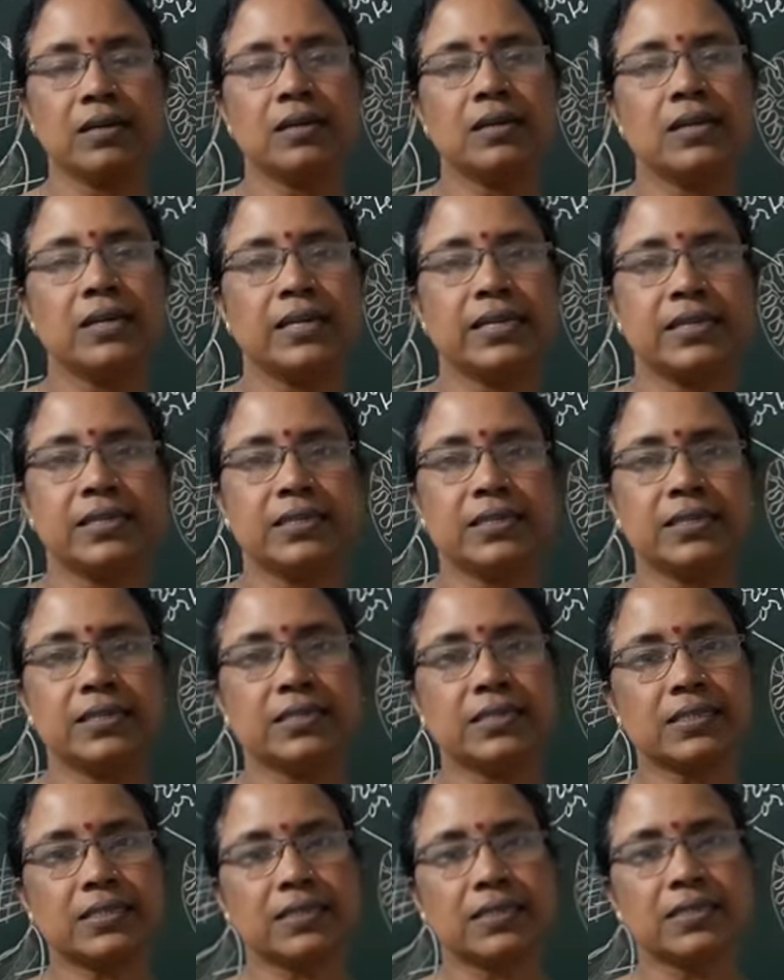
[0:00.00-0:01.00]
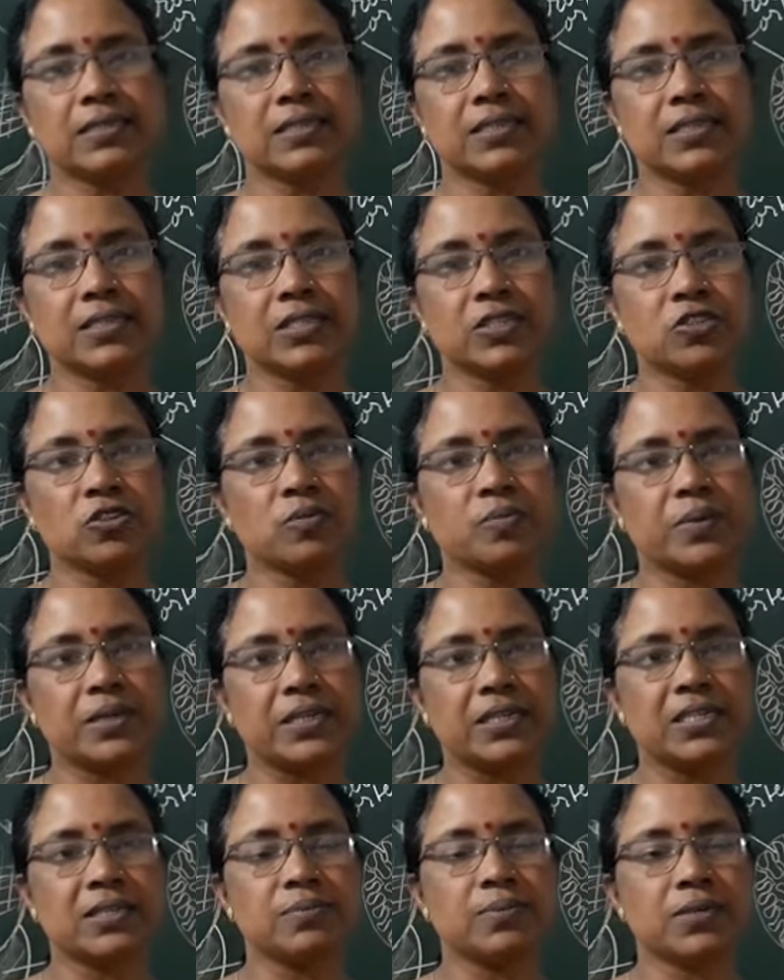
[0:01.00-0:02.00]
it is consist of
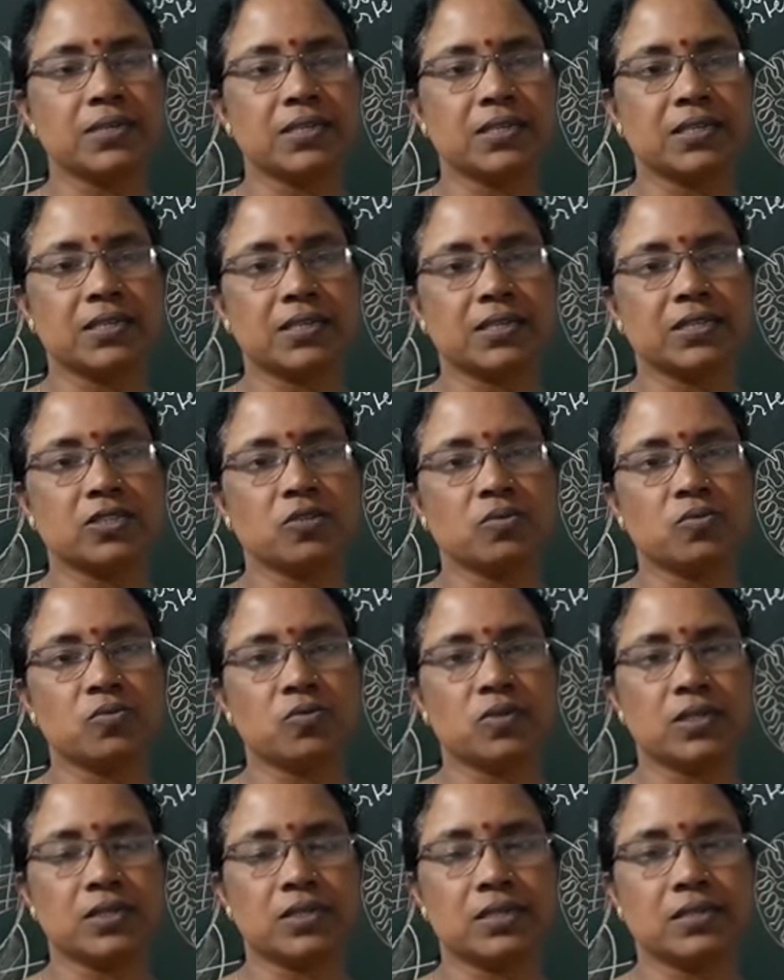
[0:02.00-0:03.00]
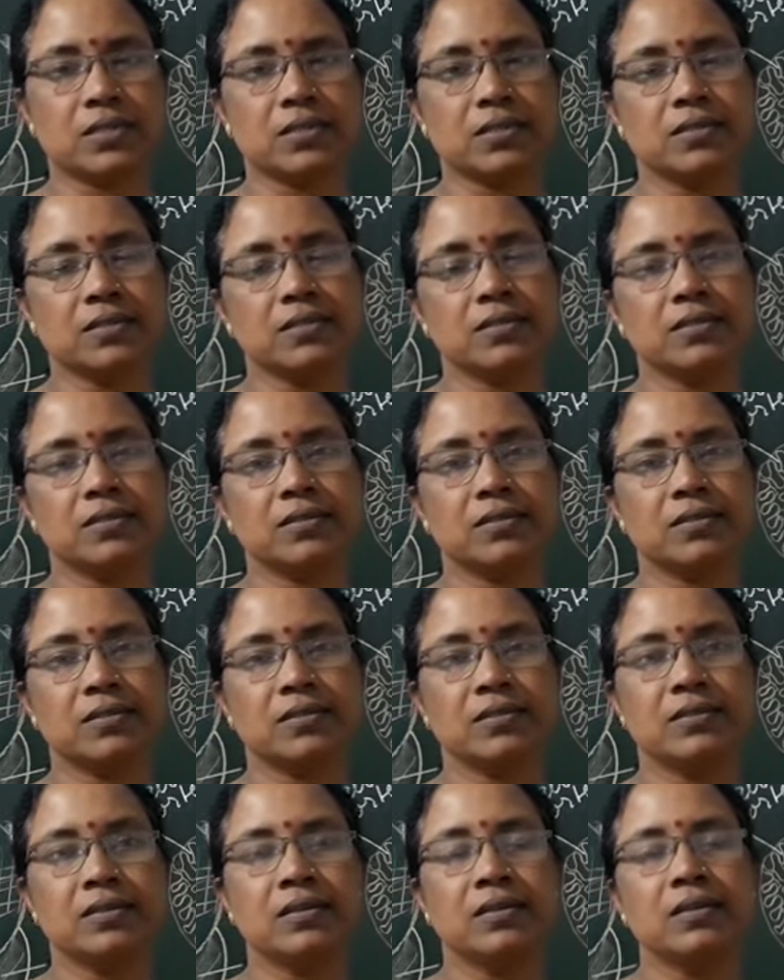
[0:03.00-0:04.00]
80% of water,
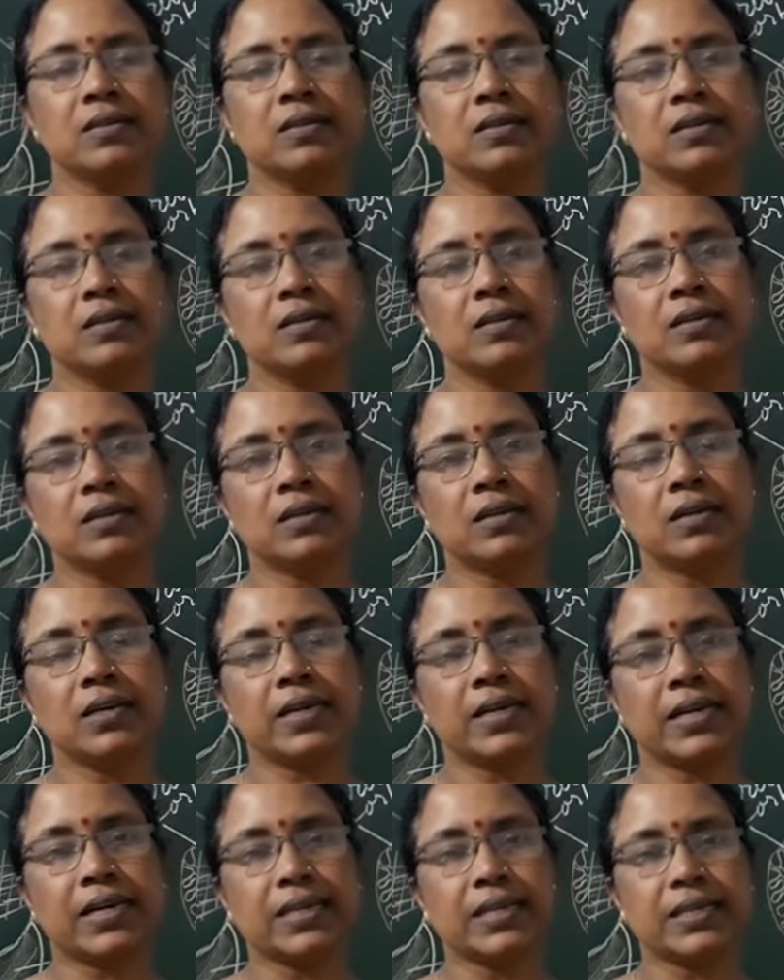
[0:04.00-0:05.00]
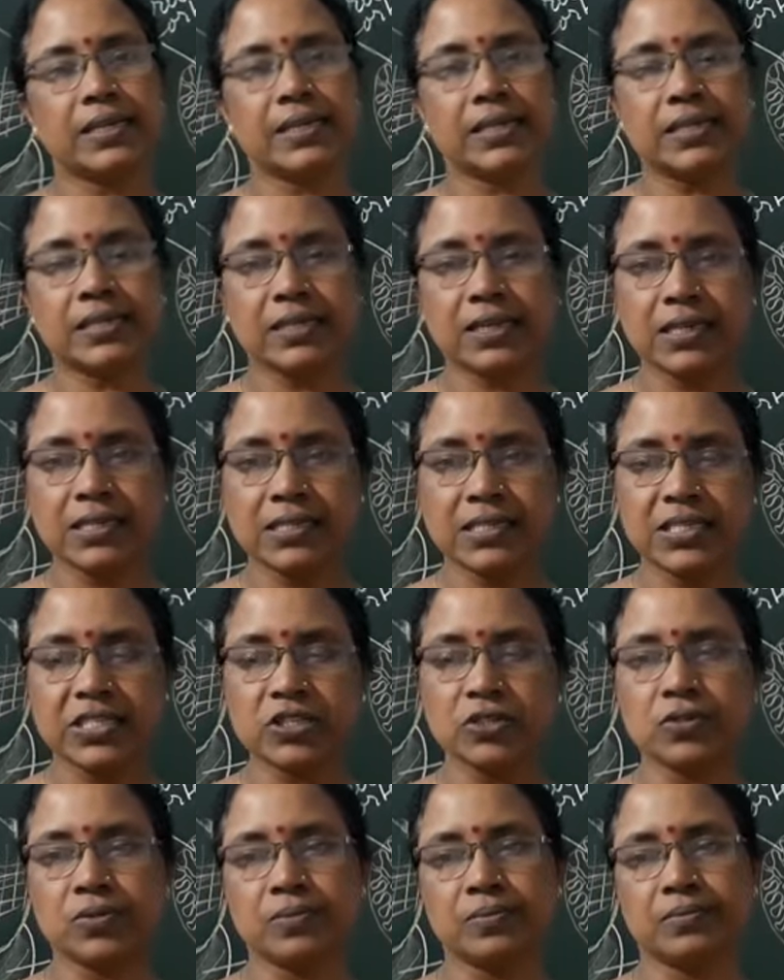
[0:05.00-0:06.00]
and it
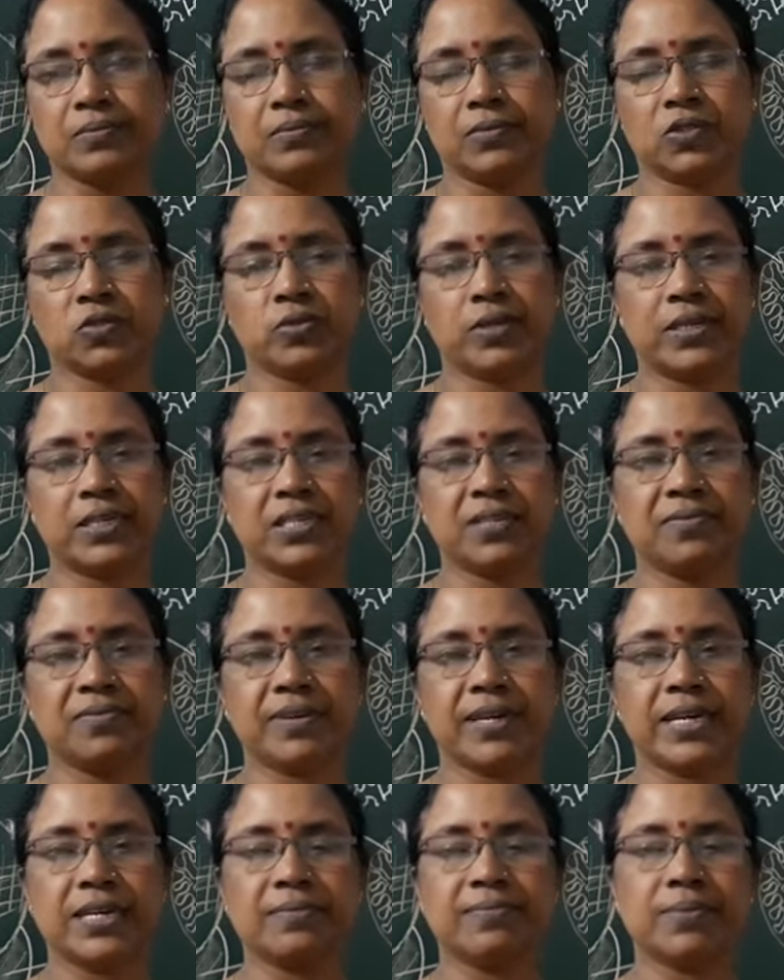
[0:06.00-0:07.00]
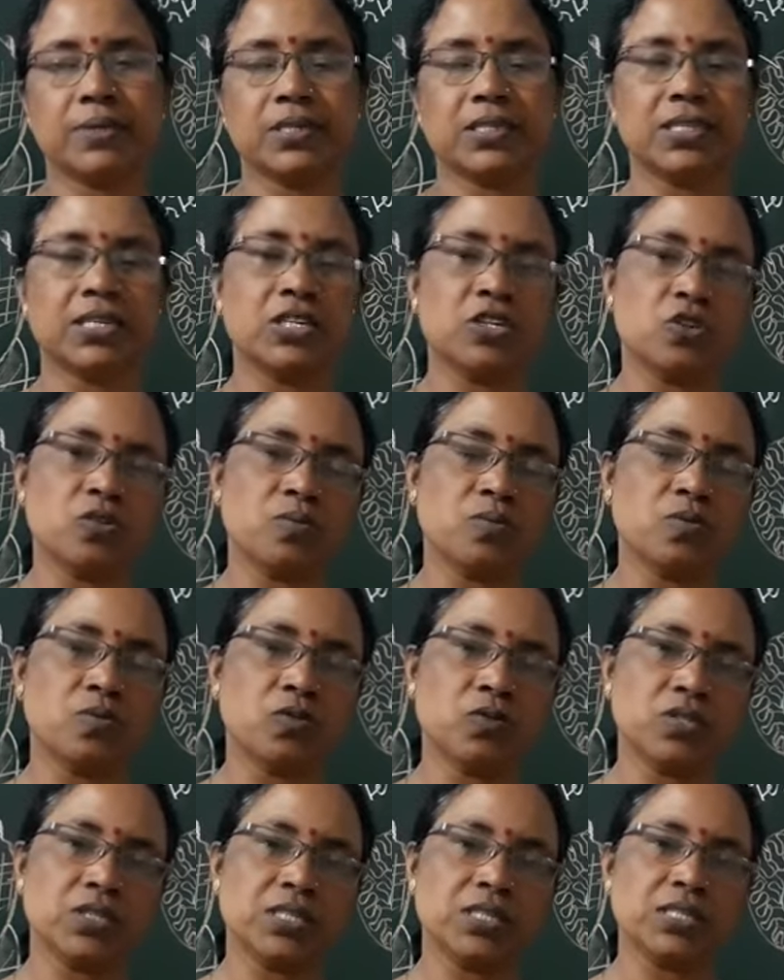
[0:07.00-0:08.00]
consumes 25% of
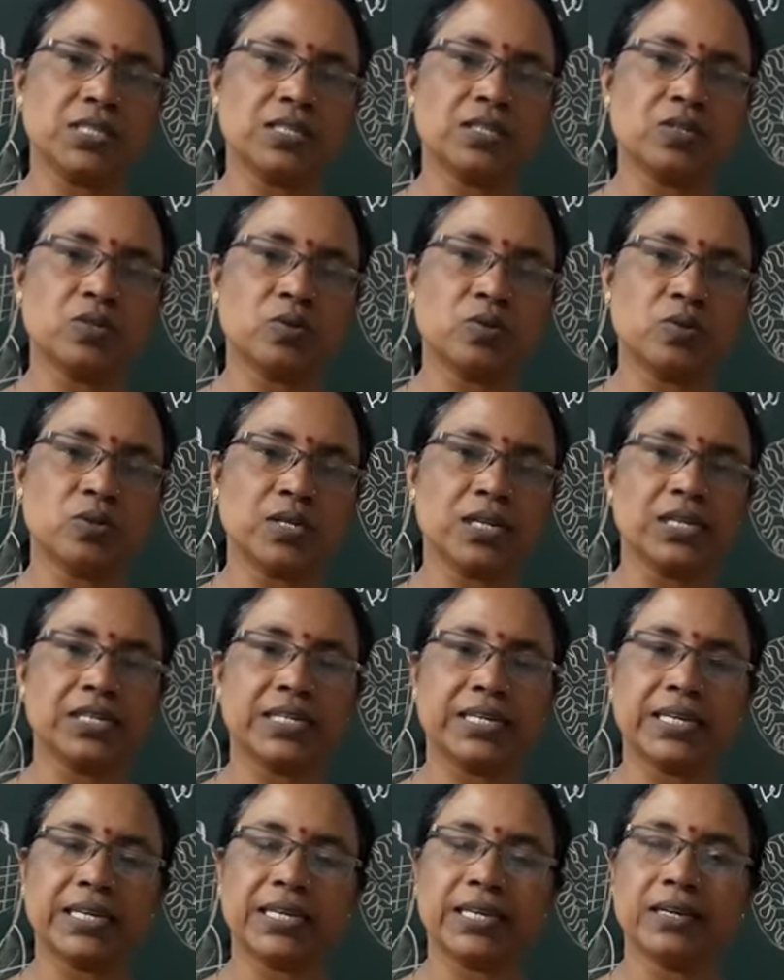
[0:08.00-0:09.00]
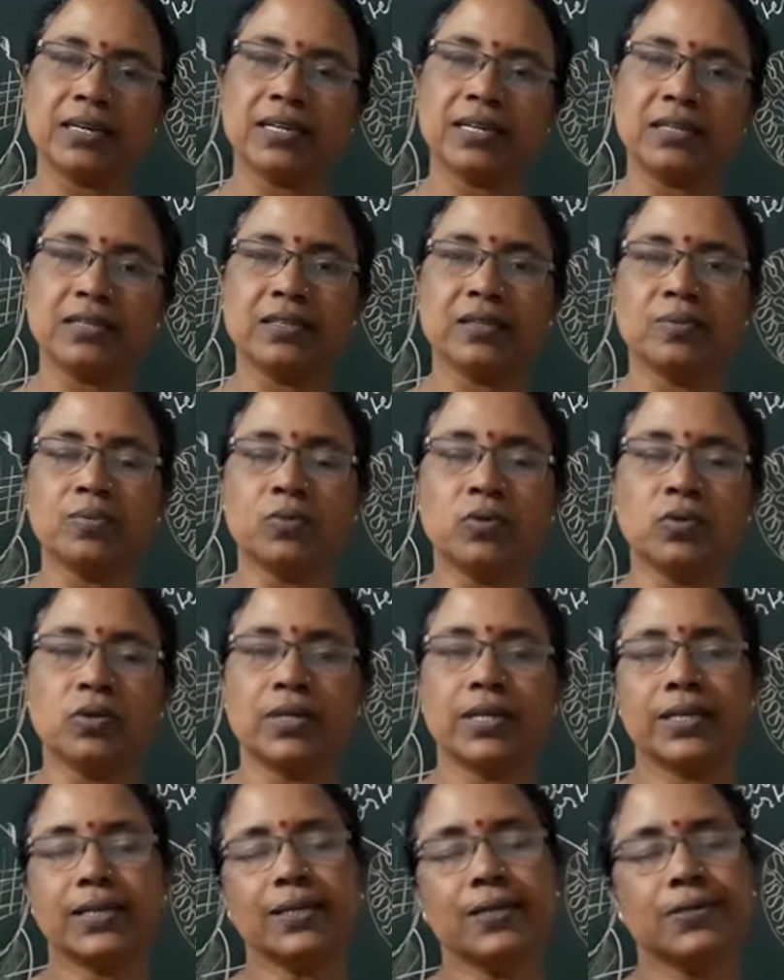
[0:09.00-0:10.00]
oxygen total taken in the
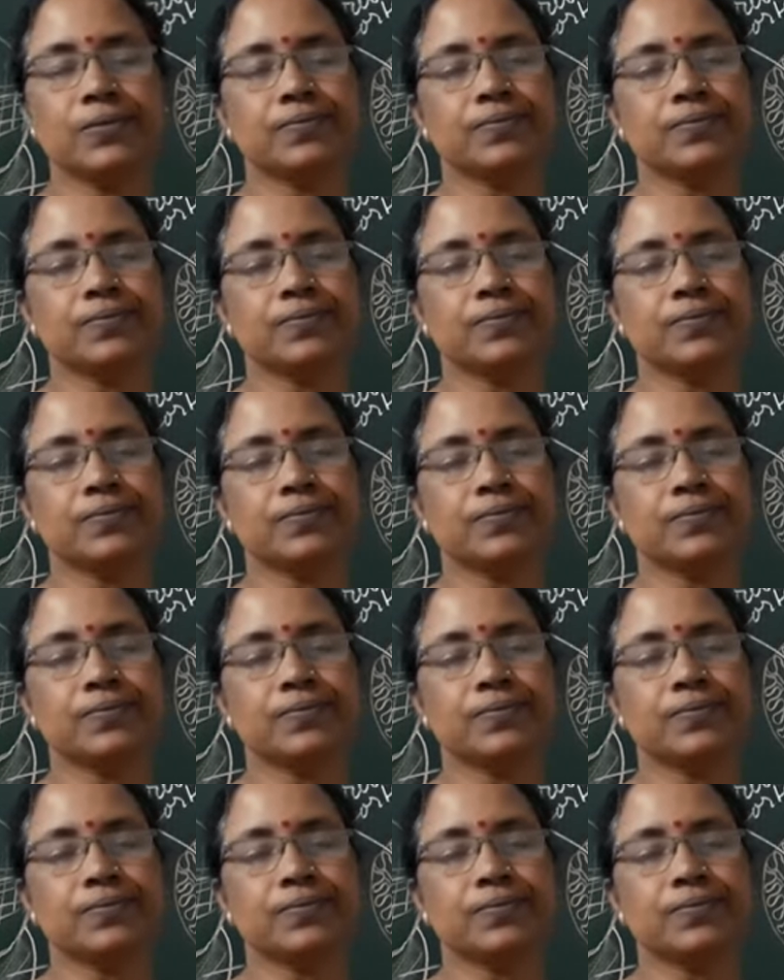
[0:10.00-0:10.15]
body,